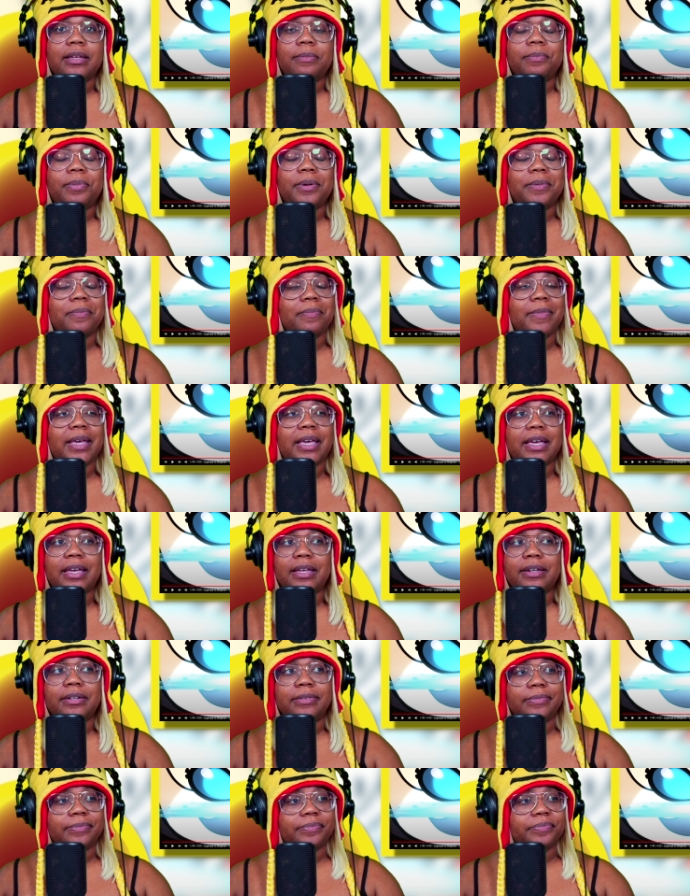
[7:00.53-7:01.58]
But
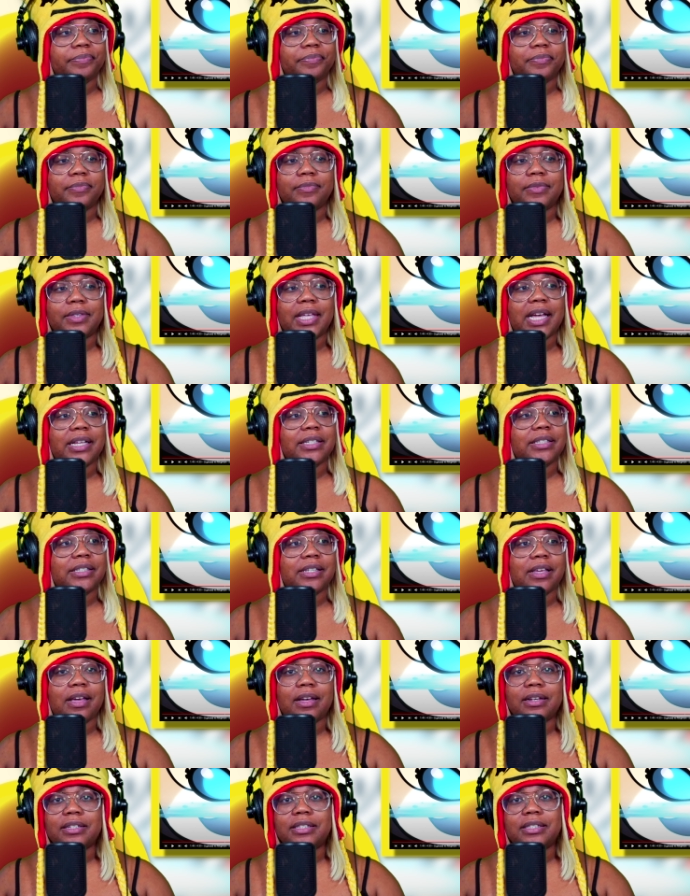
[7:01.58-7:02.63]
man, that
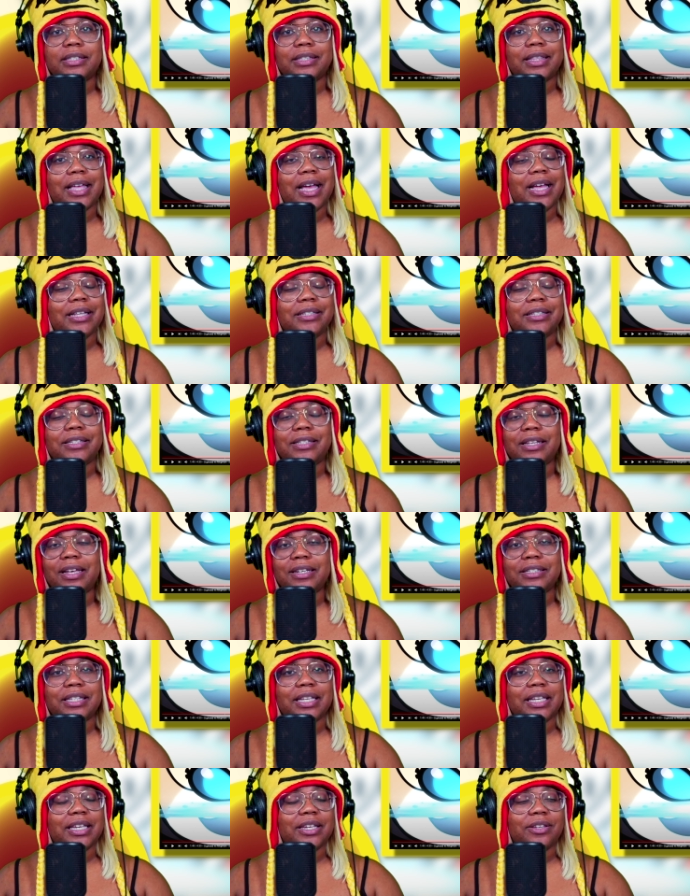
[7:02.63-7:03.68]
sucks. That
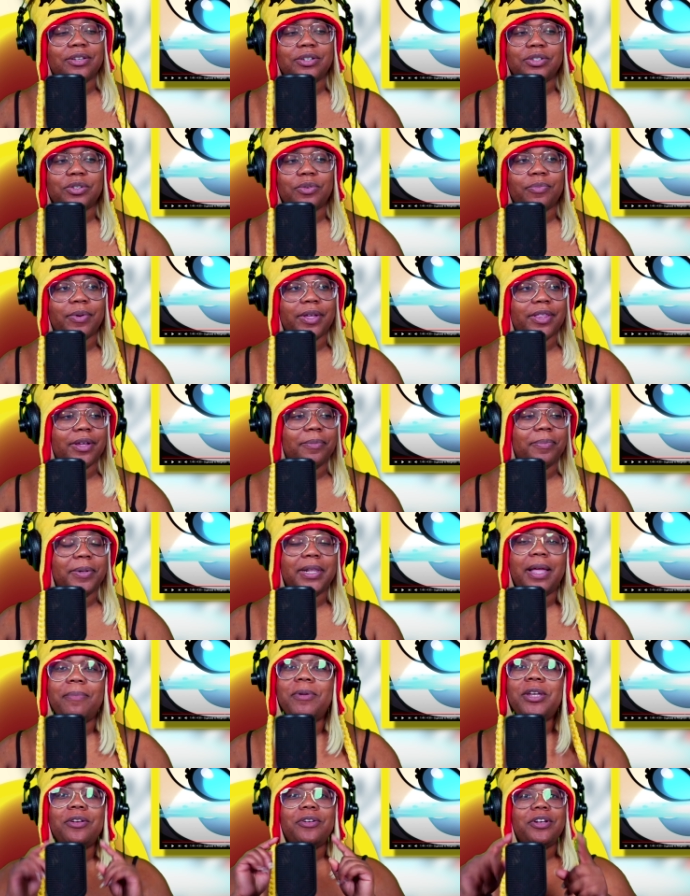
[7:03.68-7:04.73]
sucks that he killed his own brother. But
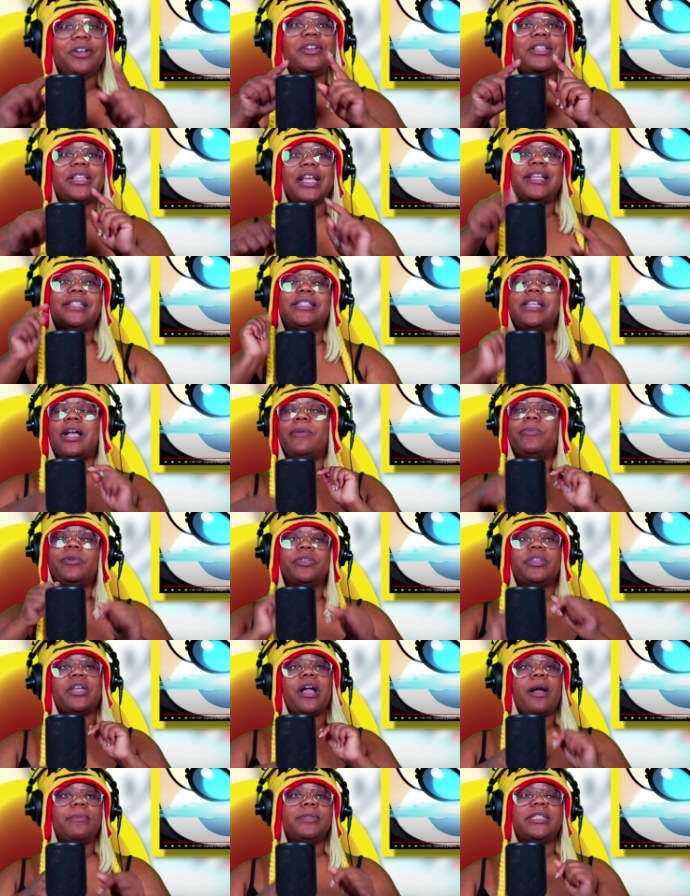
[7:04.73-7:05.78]
let me know your thoughts down below in
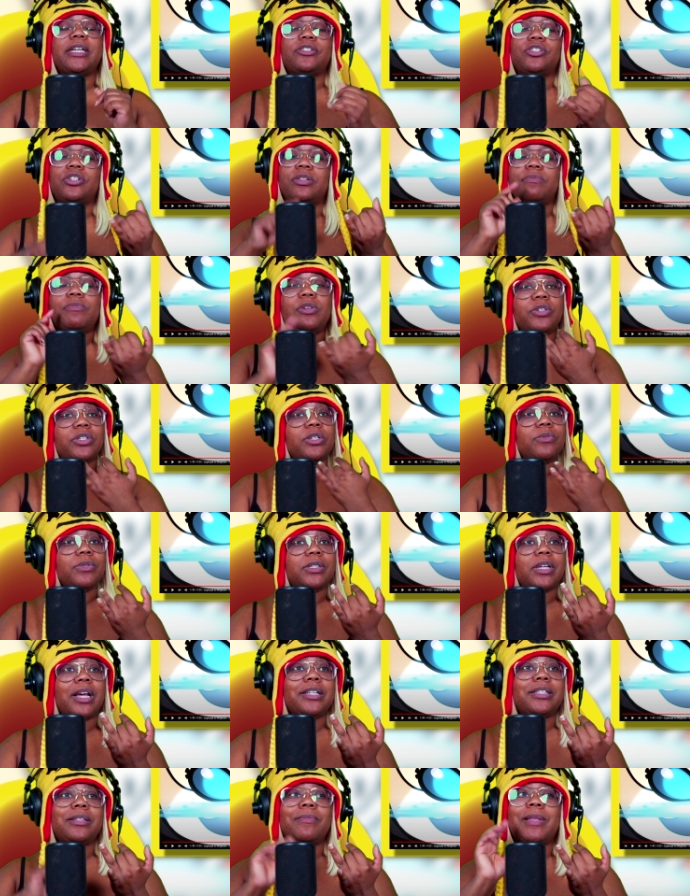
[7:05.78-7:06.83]
the comment section. The music was
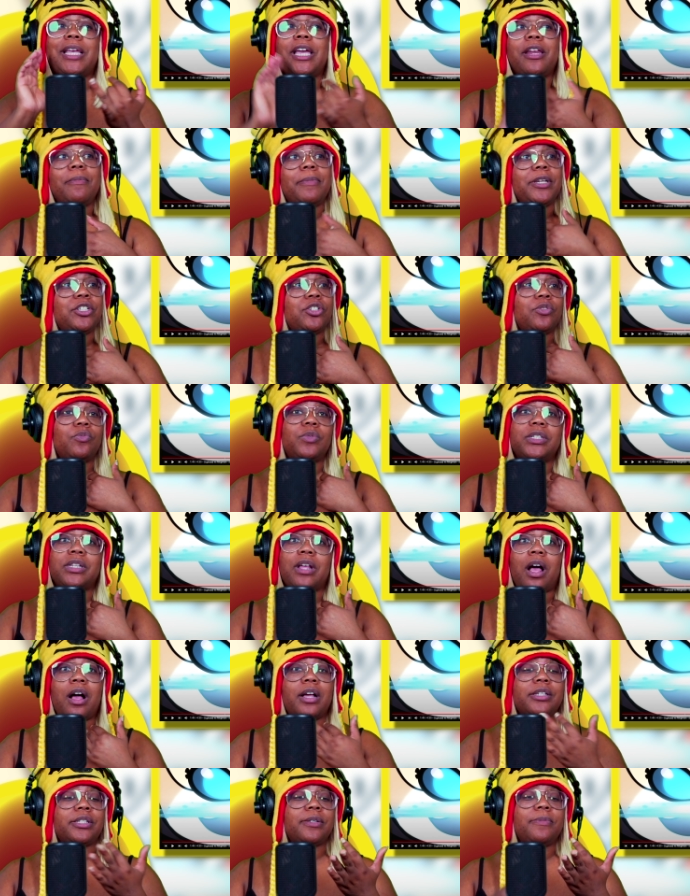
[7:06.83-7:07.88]
awesome. The animation was
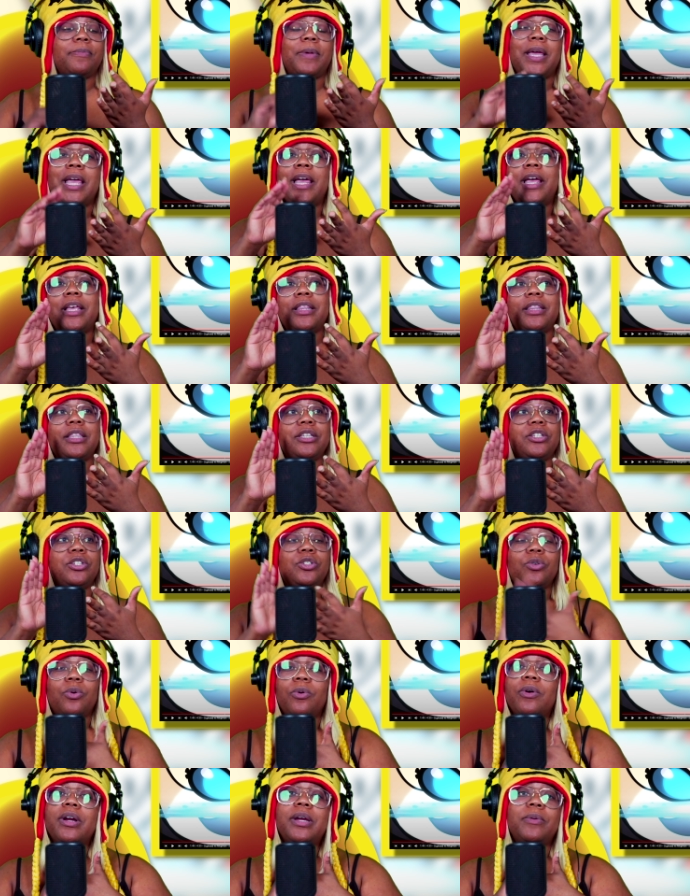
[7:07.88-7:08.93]
awesome. The
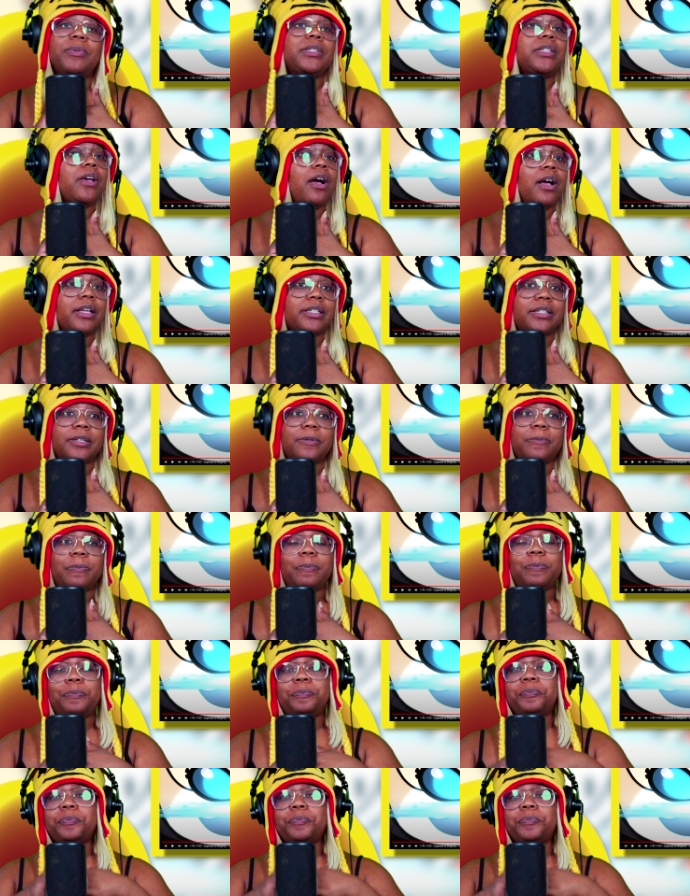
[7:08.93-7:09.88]
story was awesome.